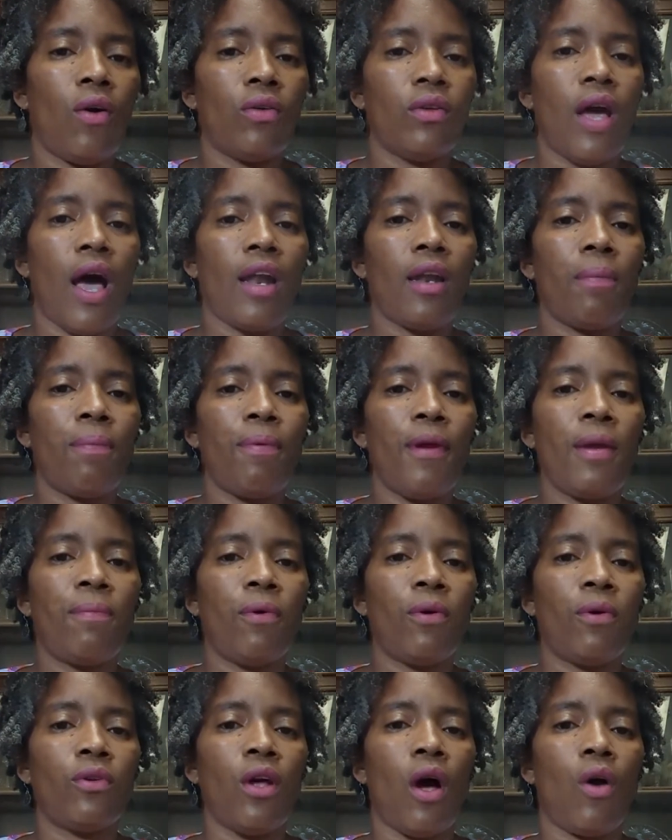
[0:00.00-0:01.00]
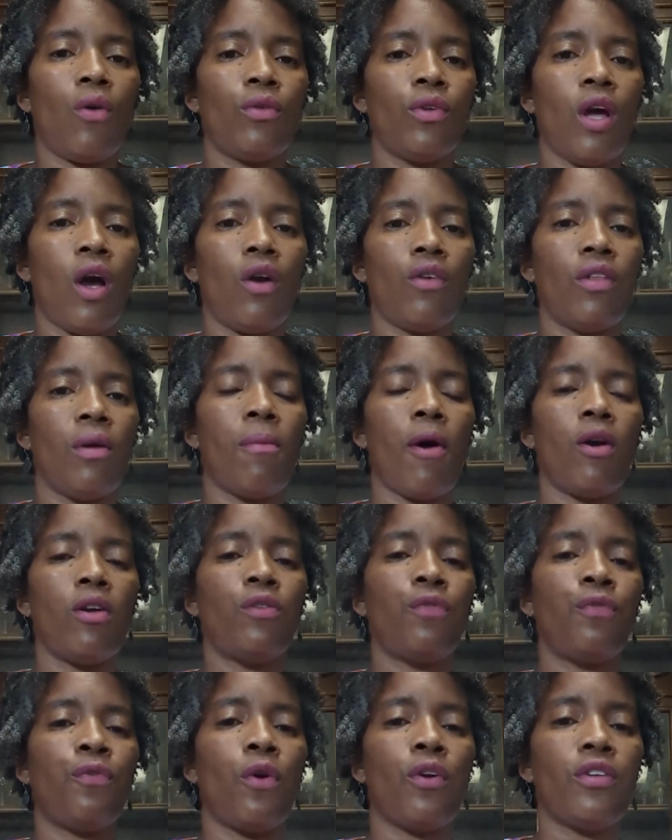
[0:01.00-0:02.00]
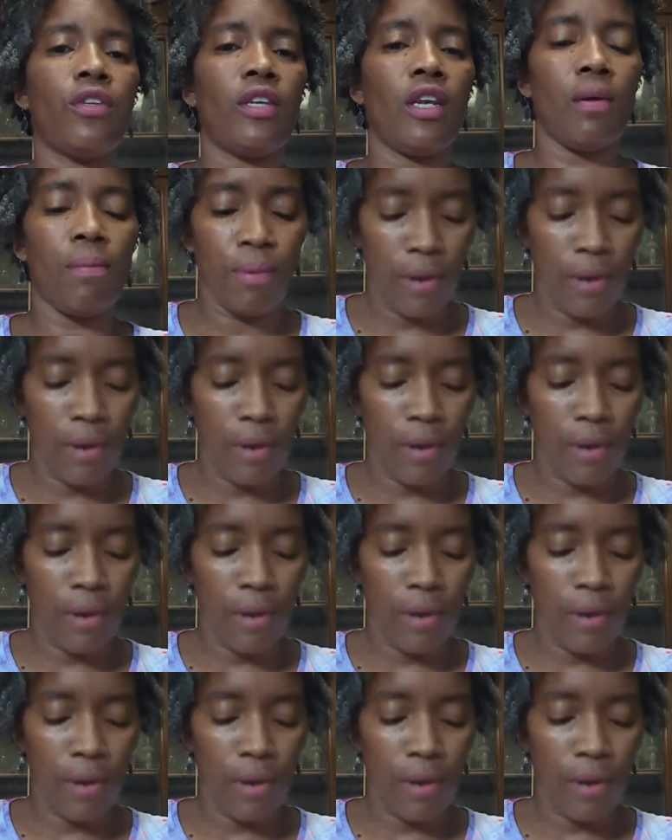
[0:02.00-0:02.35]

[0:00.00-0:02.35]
A lot of people don't know that most 4C